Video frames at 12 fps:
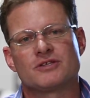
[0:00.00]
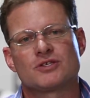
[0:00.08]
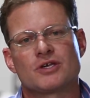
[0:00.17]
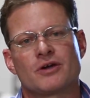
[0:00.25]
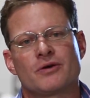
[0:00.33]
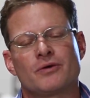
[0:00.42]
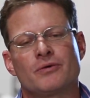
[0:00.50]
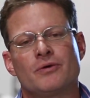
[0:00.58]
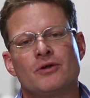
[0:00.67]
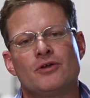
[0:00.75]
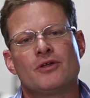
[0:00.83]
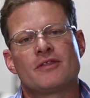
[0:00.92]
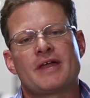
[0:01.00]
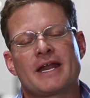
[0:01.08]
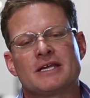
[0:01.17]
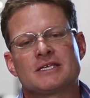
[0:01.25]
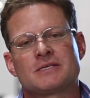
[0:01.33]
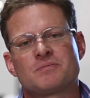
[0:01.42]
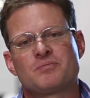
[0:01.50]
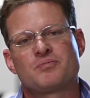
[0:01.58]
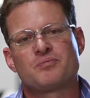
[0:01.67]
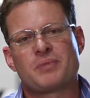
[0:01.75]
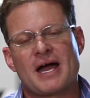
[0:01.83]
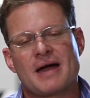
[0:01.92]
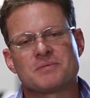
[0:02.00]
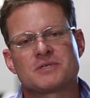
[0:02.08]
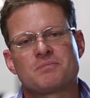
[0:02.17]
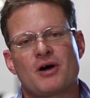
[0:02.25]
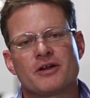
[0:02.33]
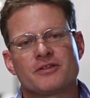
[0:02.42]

So that is perhaps part